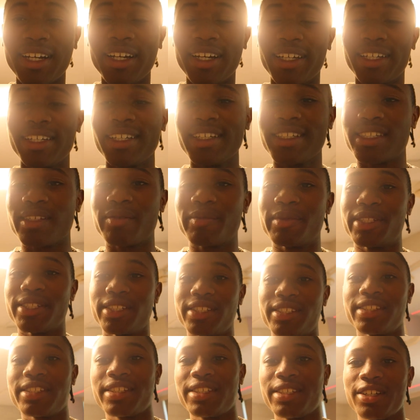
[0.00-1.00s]
I guess I'm going to
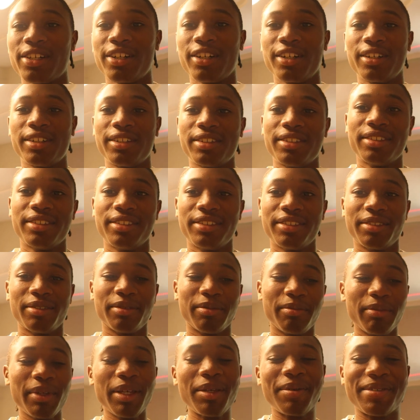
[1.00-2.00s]
just see y'all.
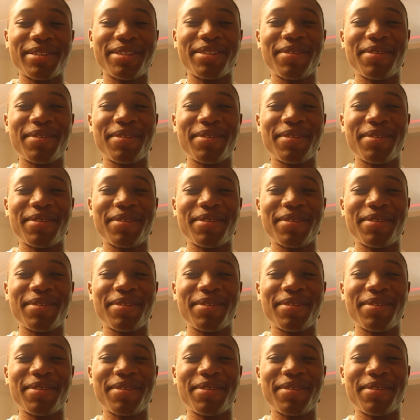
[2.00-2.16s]
Maybe